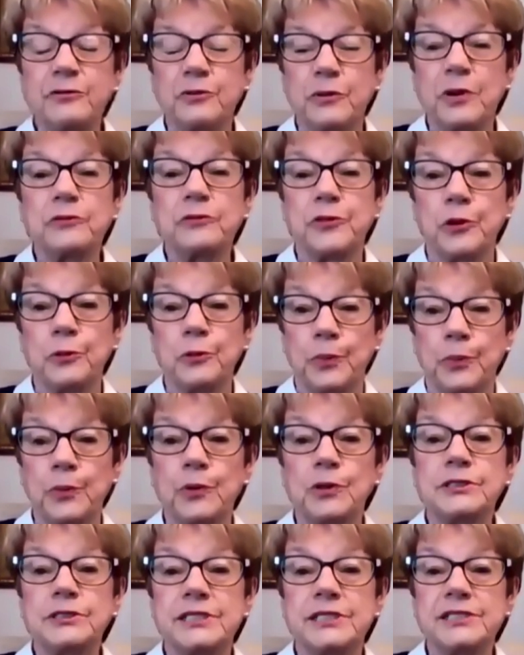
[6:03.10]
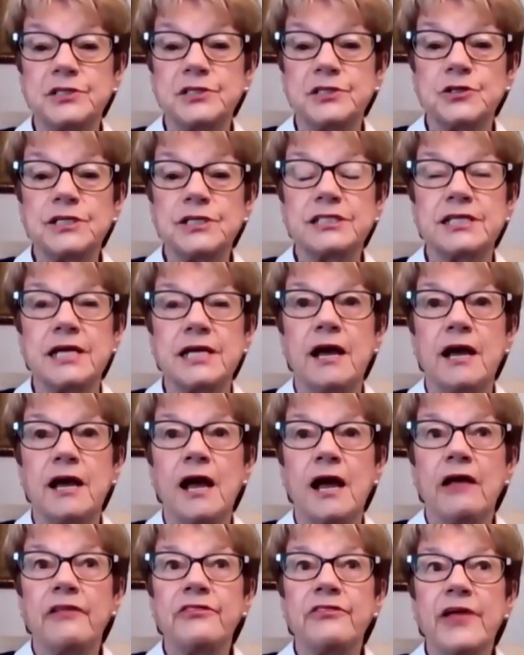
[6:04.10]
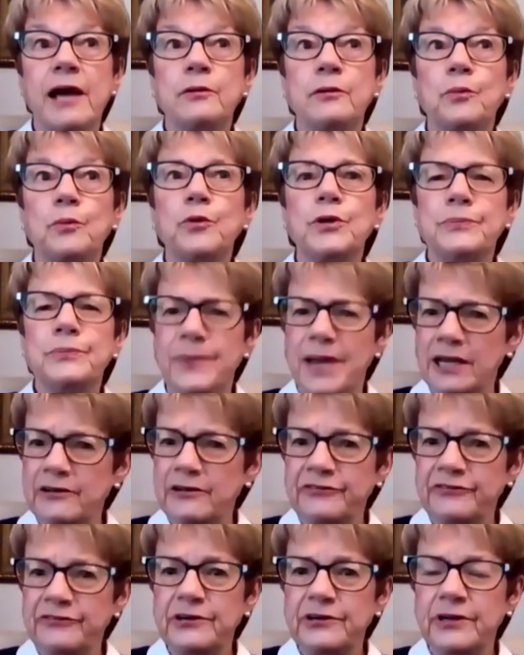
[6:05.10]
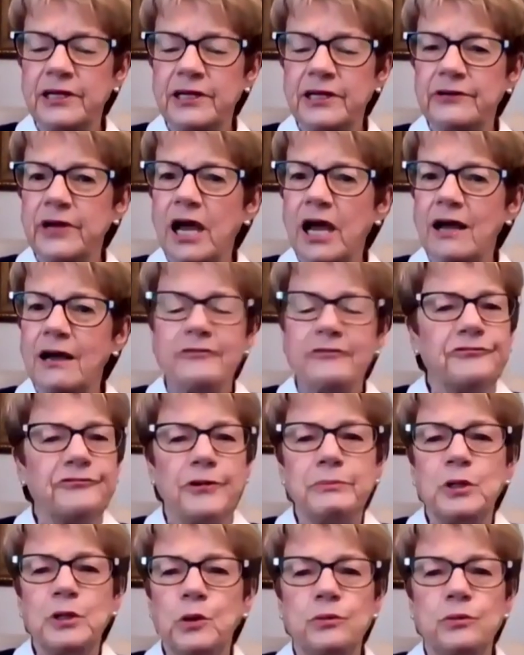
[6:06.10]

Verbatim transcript: throughout their board district, that would benefit uh, from,